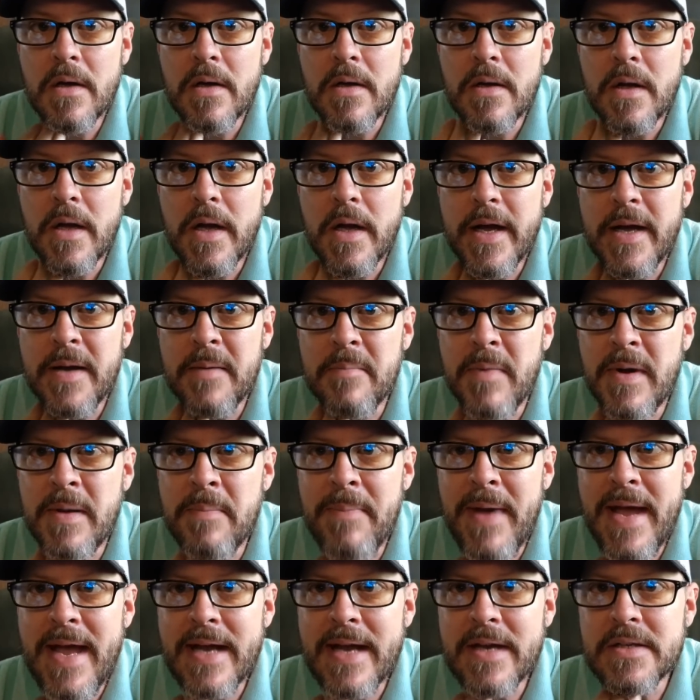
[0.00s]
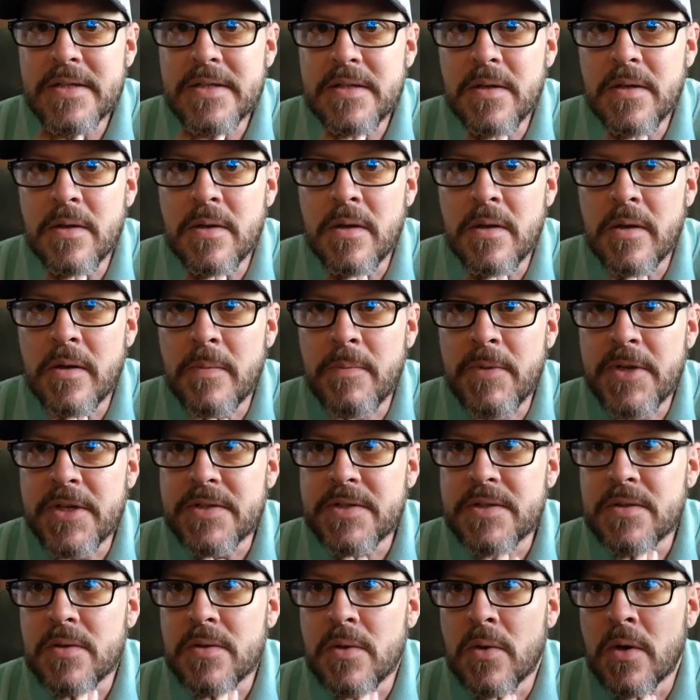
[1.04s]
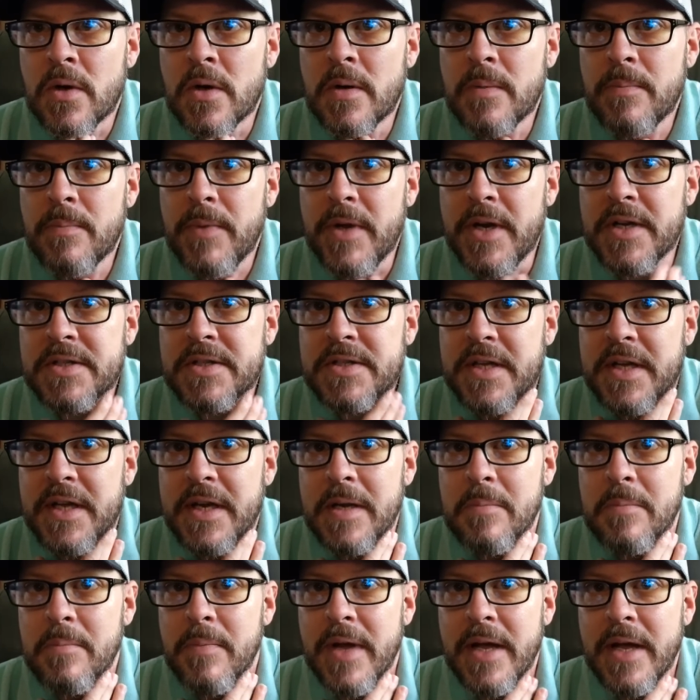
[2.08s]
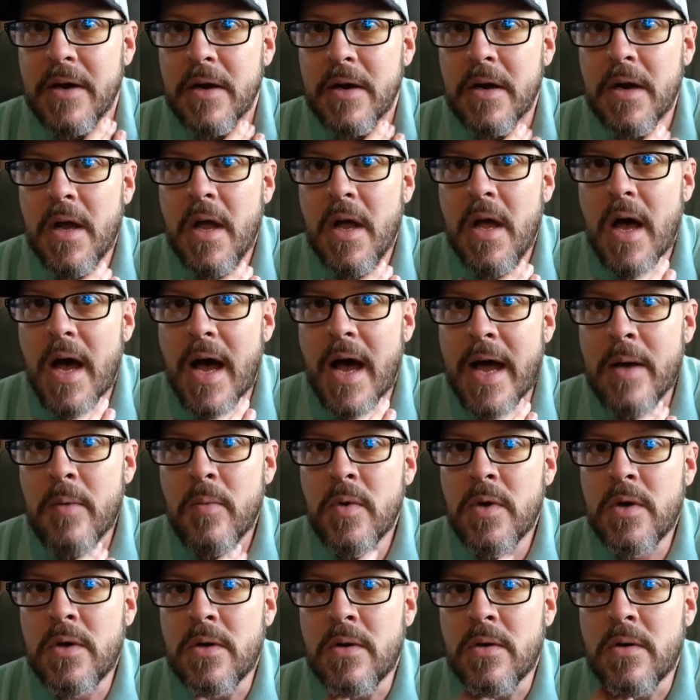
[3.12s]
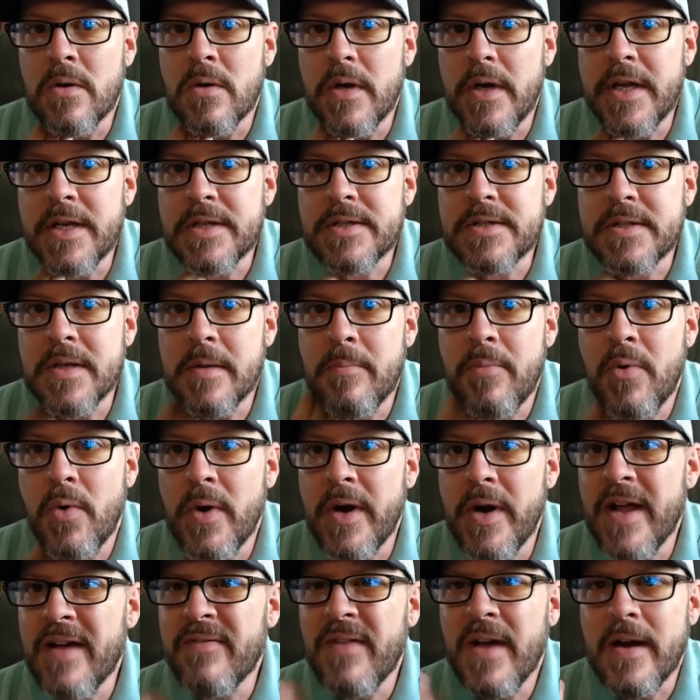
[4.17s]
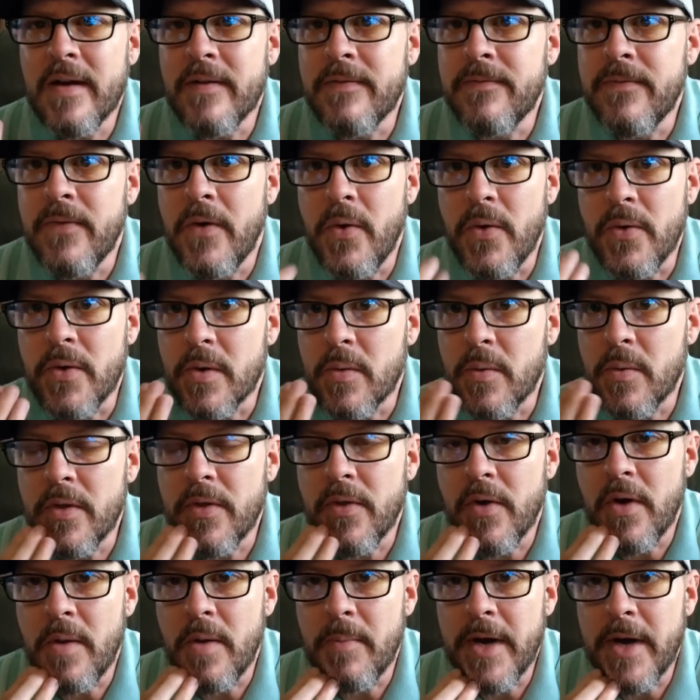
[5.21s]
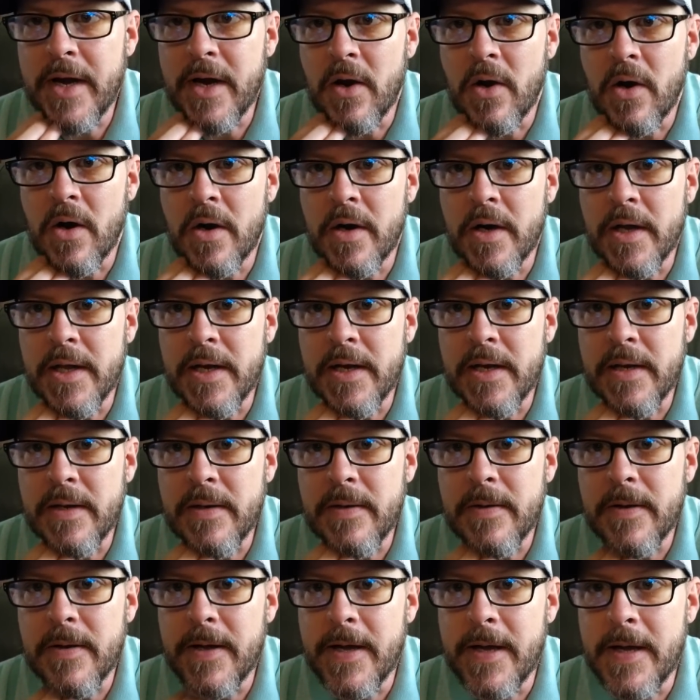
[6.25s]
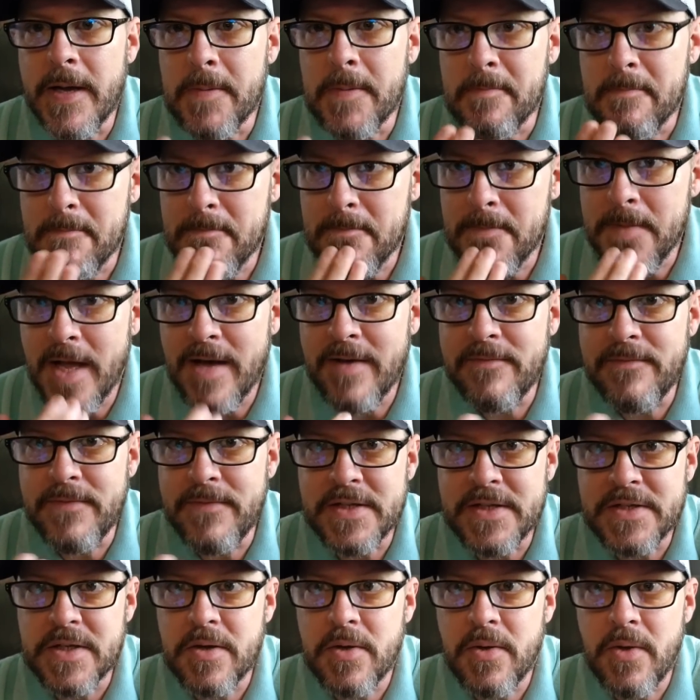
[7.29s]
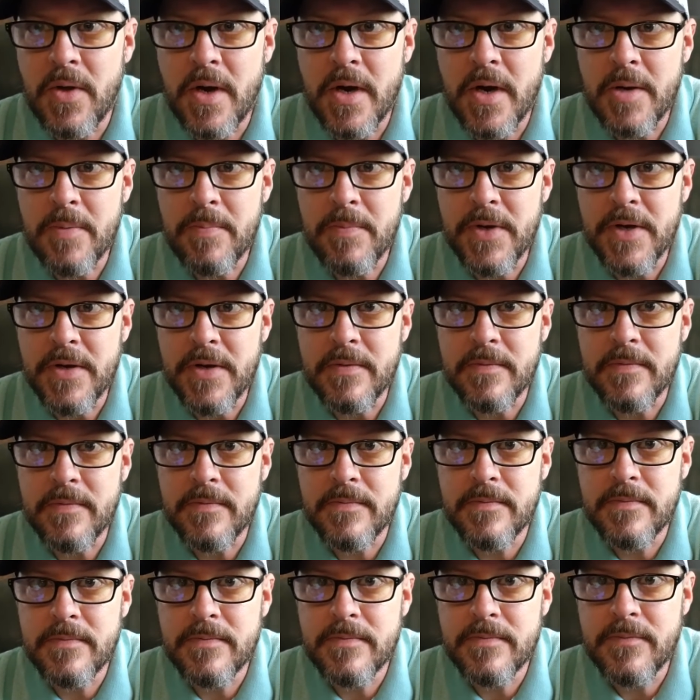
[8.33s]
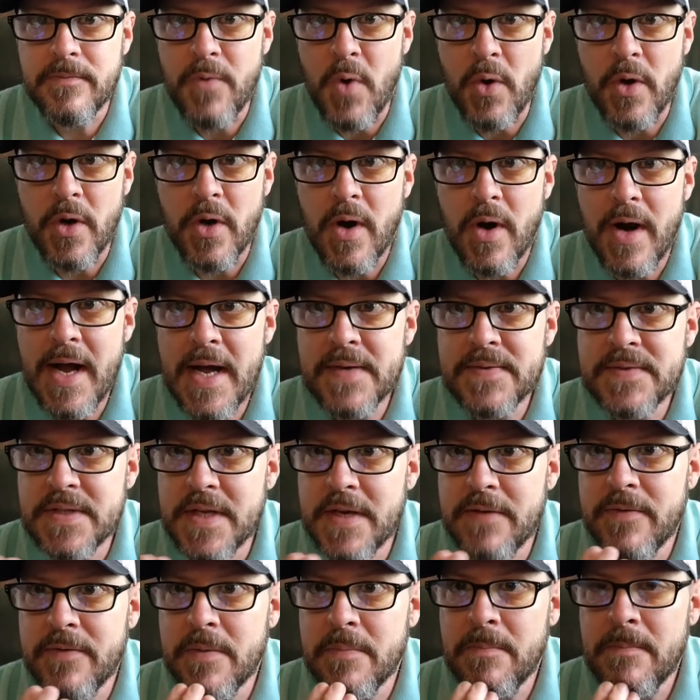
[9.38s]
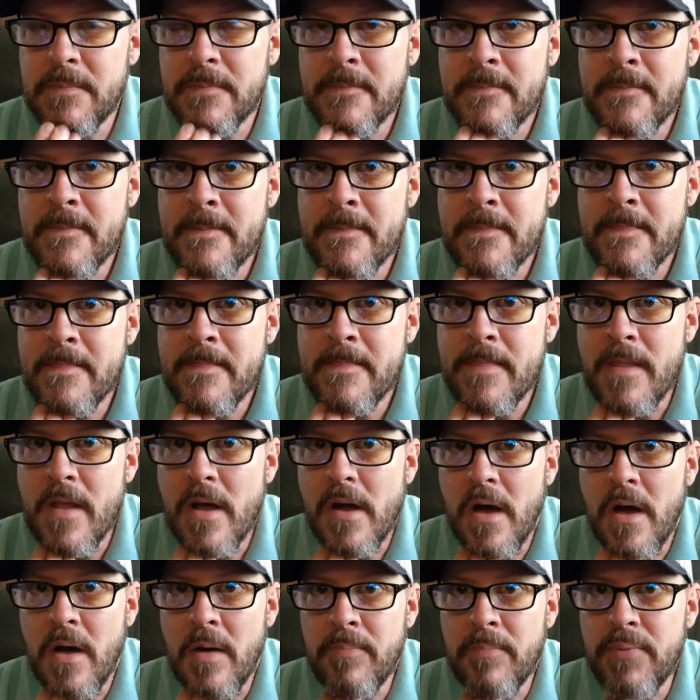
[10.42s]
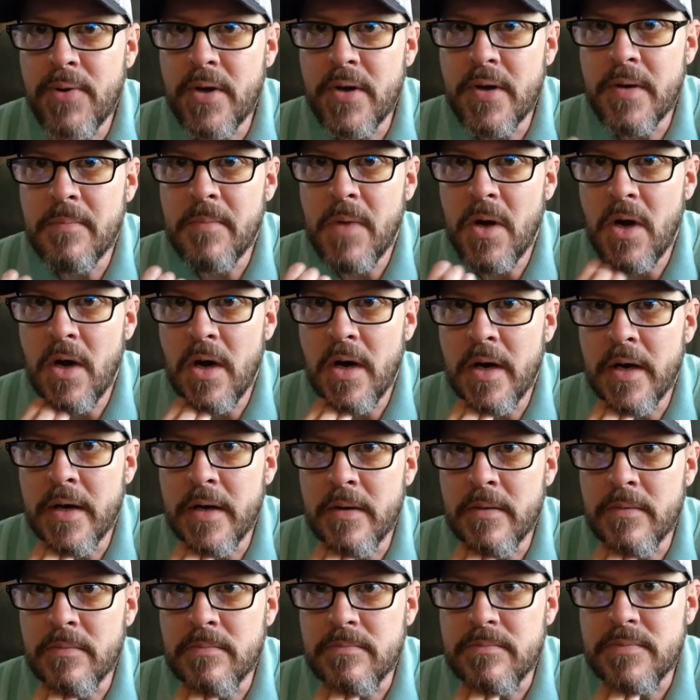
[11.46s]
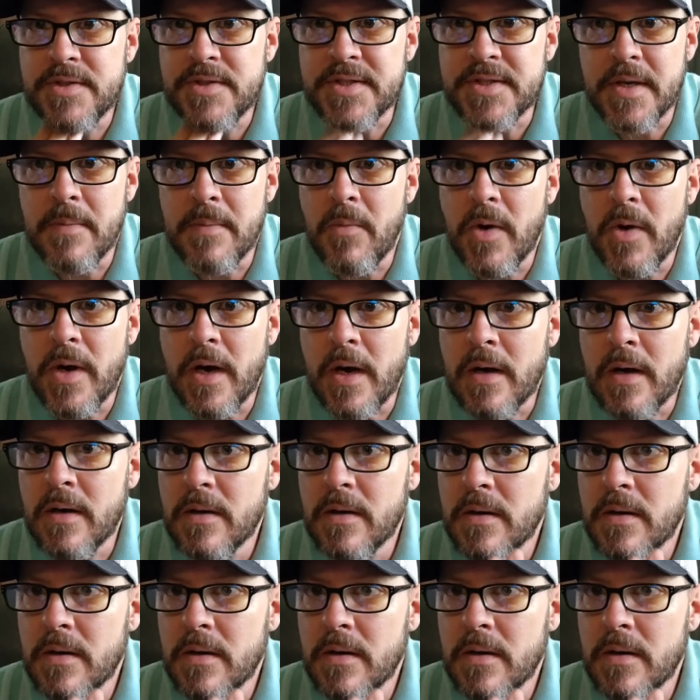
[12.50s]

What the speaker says: My back is still a little bit sore, but it's getting better. I will, at some point, I've got a folder with all my art in it, not physical art, but photographs of them. I'll put them on somewhere,